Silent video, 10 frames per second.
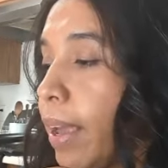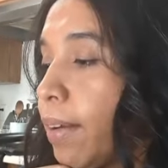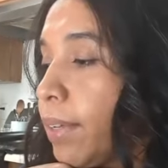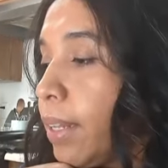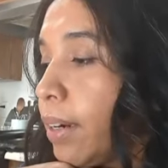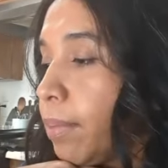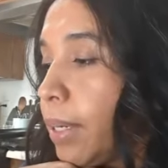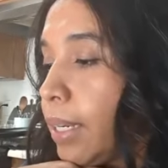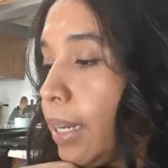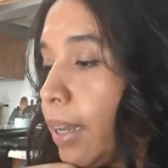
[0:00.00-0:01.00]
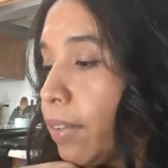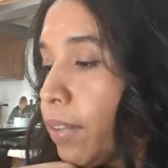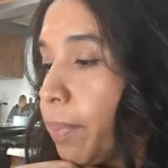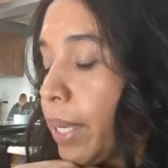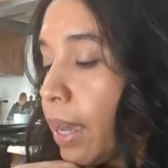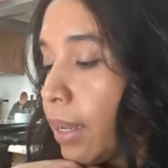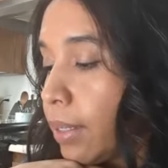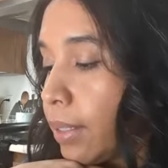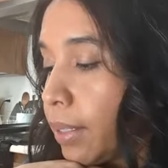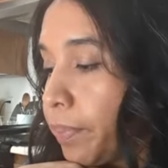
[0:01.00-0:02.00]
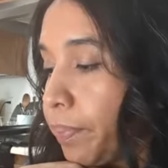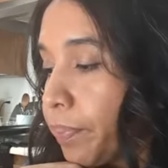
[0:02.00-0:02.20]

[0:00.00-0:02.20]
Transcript: have a lot of money left because